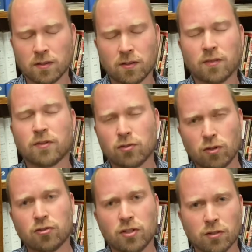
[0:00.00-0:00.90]
If they're
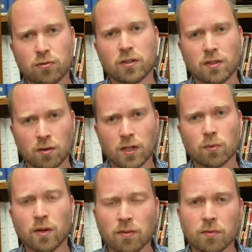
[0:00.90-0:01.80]
your children, don't get
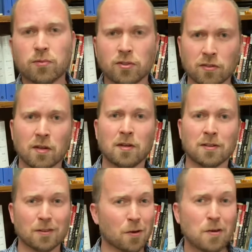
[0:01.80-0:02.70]
rid of them. Just
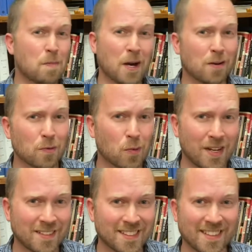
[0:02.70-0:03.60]
learn to parent in
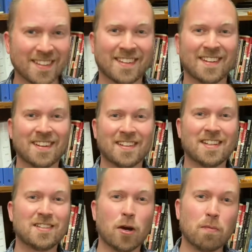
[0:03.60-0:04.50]
ways that
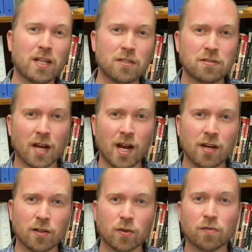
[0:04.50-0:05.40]
don't make you
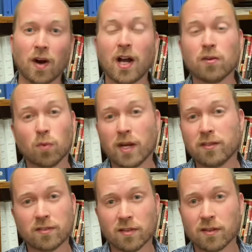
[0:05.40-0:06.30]
tired, or find
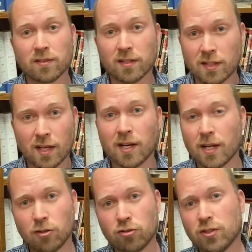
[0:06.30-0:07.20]
ways to get
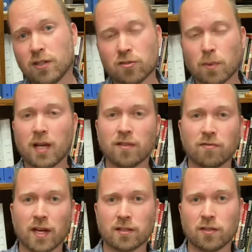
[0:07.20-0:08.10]
energy despite the
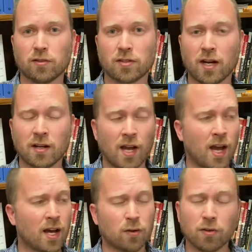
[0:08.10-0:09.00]
fact that you're tired.
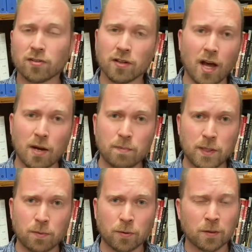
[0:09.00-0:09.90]
I notice a lot of
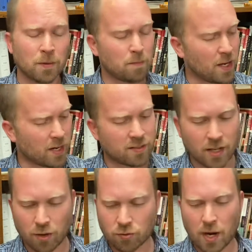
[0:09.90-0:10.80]
people, man, I
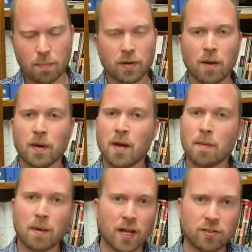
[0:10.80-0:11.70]
said I was wrapping up,
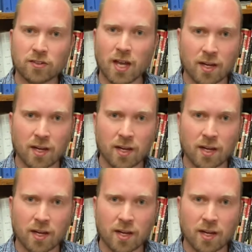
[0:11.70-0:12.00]
but I just got to